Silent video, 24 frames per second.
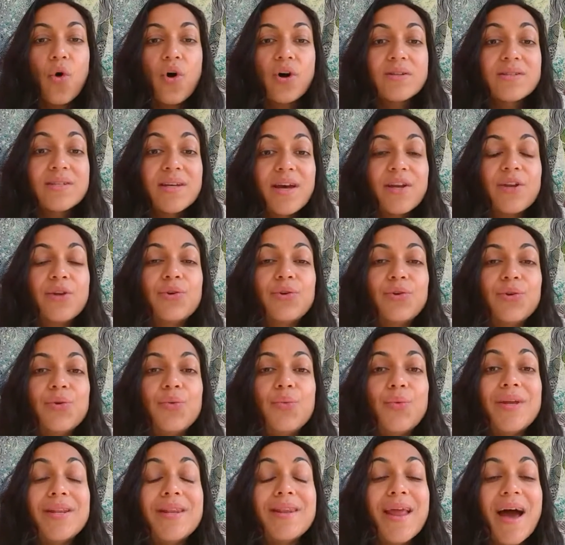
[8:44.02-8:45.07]
what
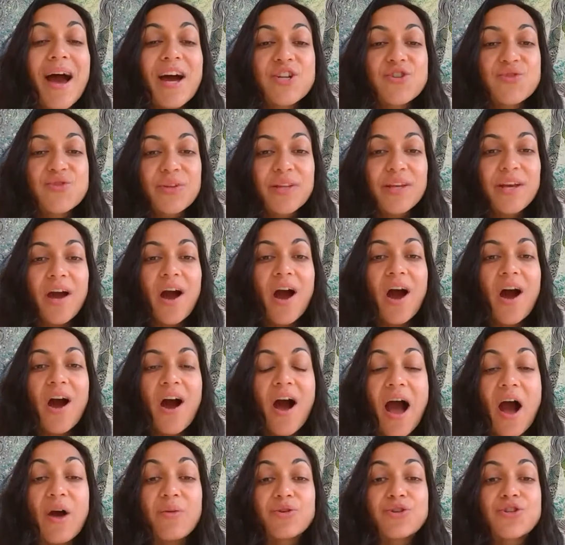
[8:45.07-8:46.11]
and who we
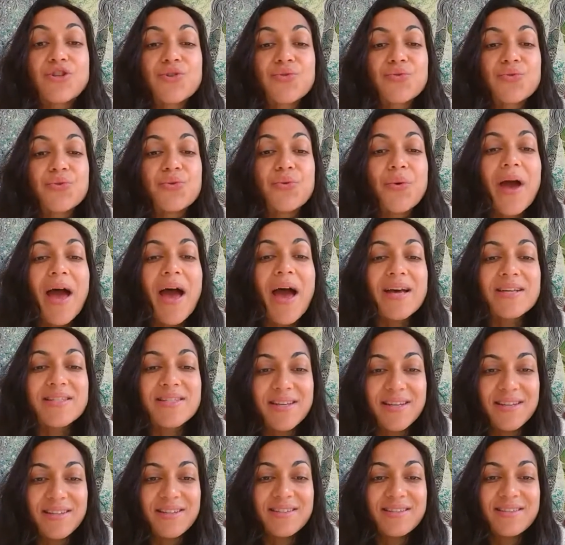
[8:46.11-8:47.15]
naturally are, our
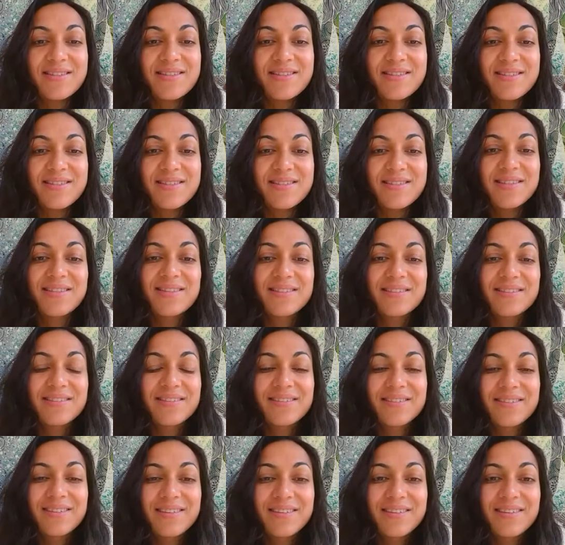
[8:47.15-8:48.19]
true essence
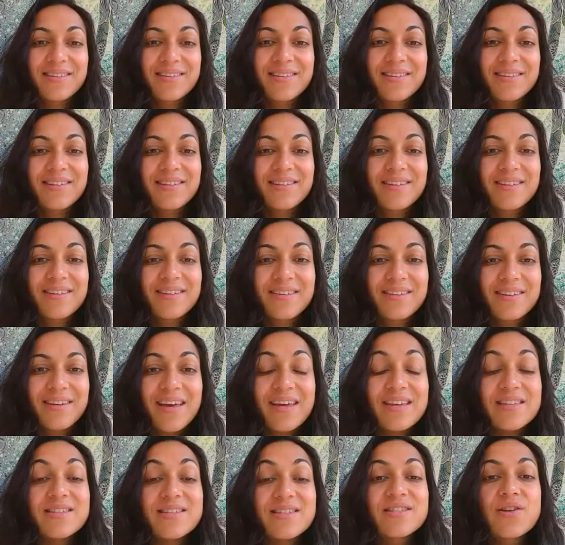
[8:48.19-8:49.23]

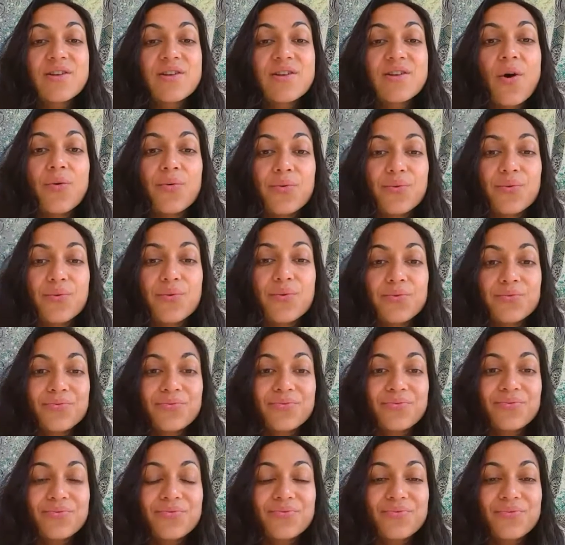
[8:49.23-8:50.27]
is
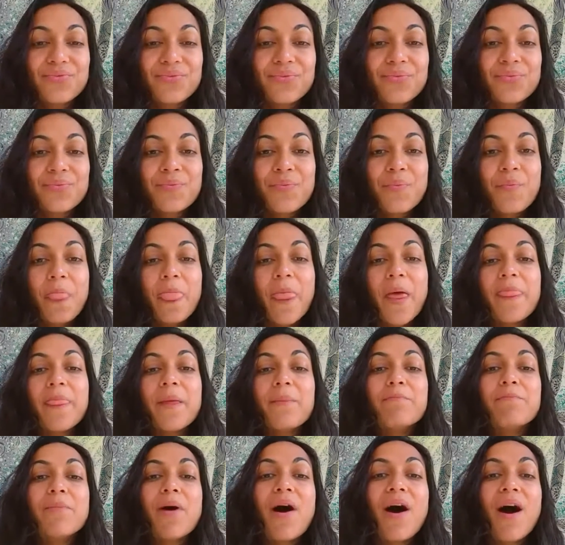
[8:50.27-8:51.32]
soul.
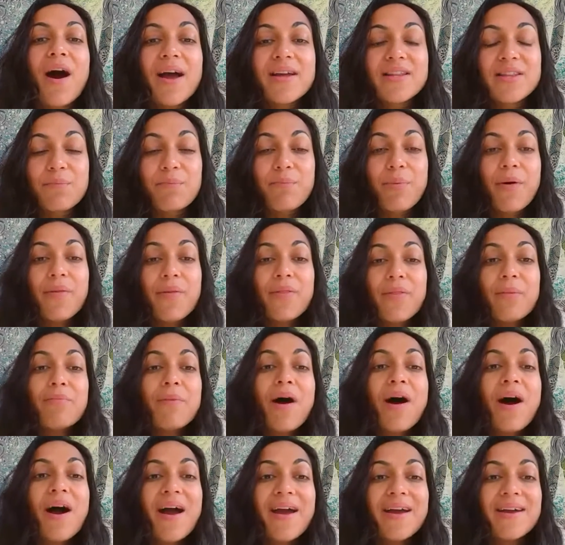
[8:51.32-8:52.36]
And the
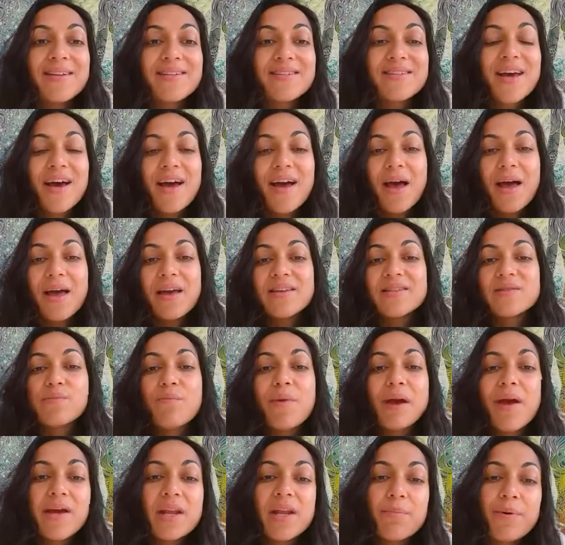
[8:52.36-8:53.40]
mind
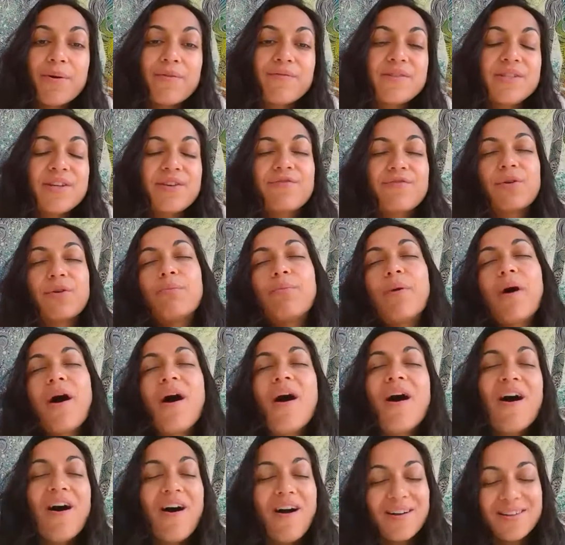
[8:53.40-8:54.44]
is made up of
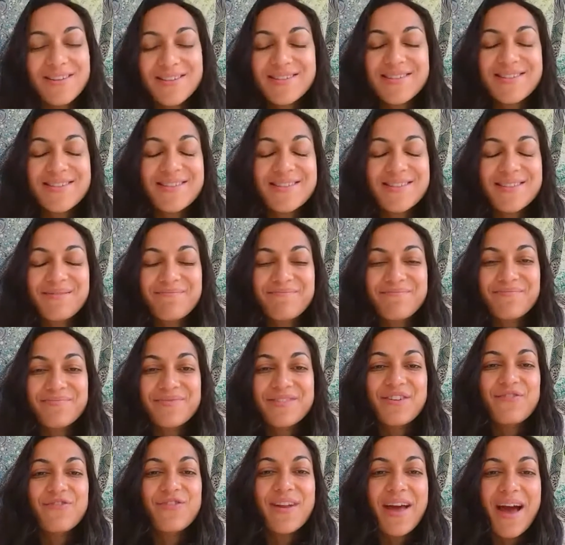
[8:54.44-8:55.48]
different
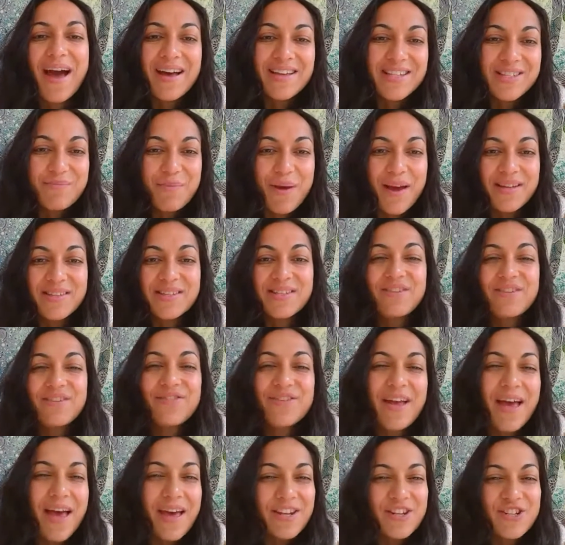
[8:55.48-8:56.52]
parts, different
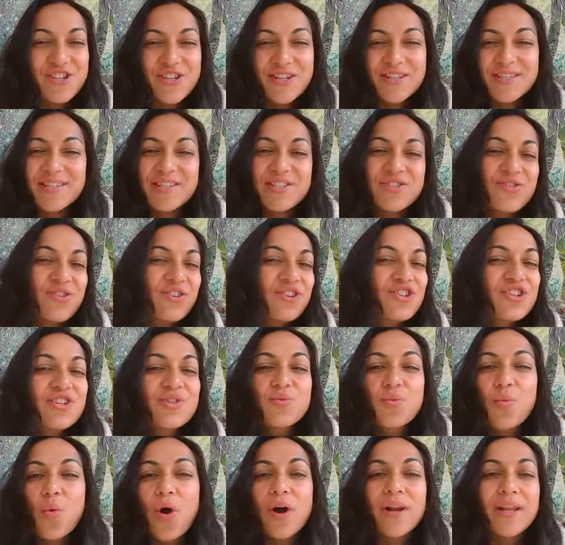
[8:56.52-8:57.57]
aspects, different energies. It's
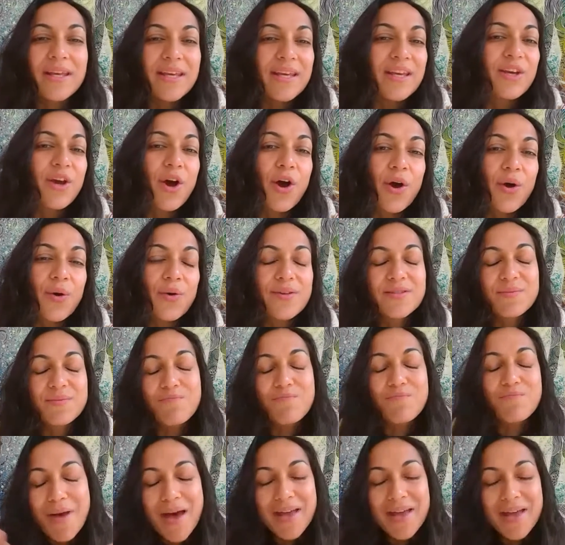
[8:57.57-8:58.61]
not just one
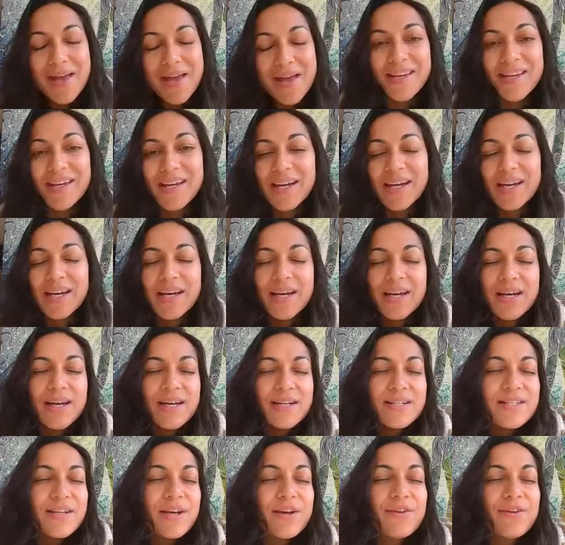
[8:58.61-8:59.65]
ego. There's many
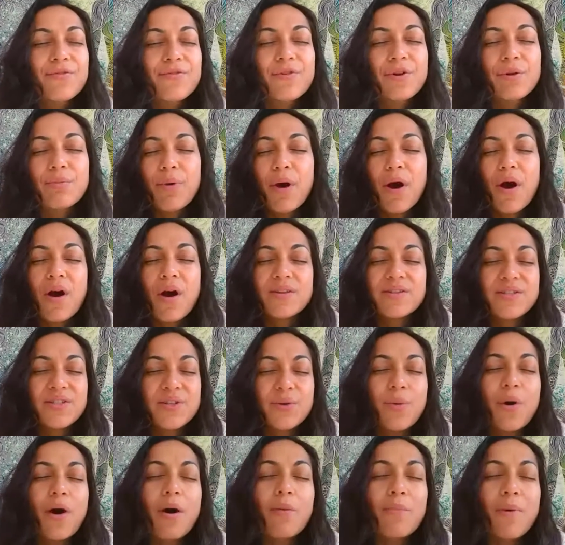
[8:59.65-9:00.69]
different
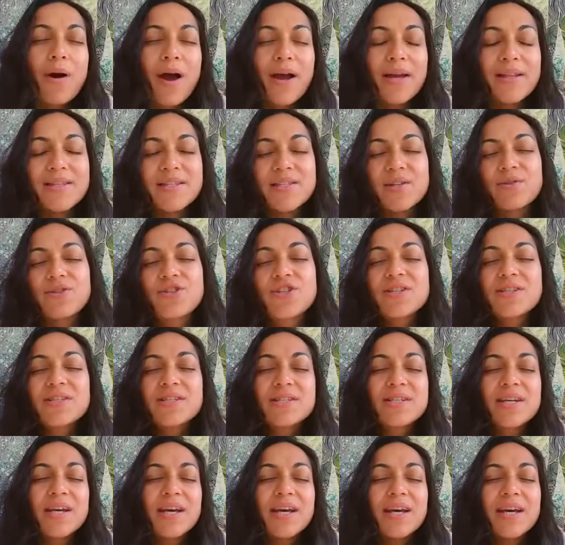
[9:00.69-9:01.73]
parts to our mind.
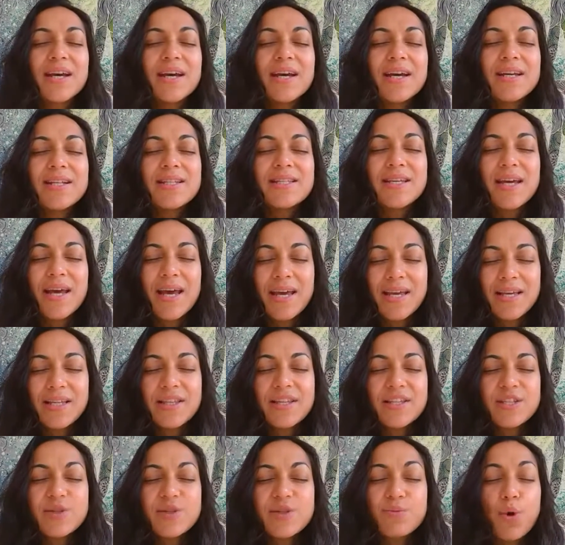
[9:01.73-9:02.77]
So just
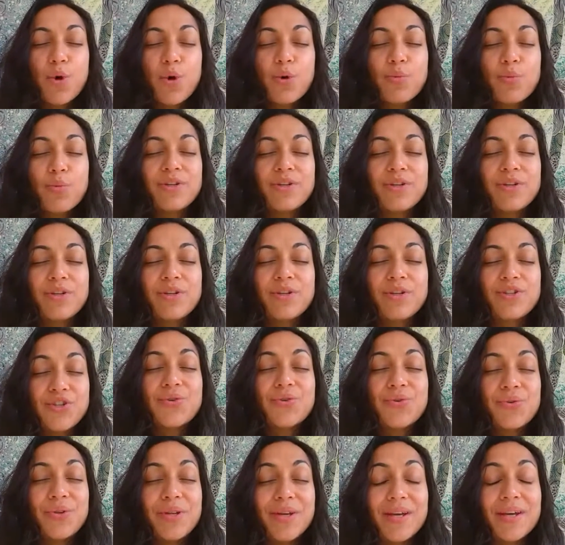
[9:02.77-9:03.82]
take this
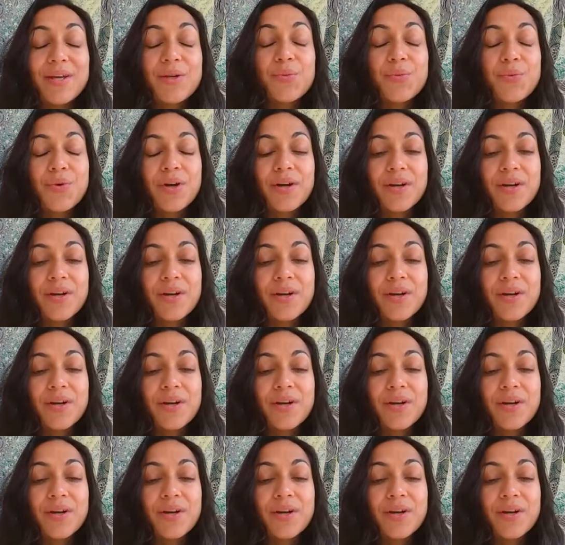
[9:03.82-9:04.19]
moment, tune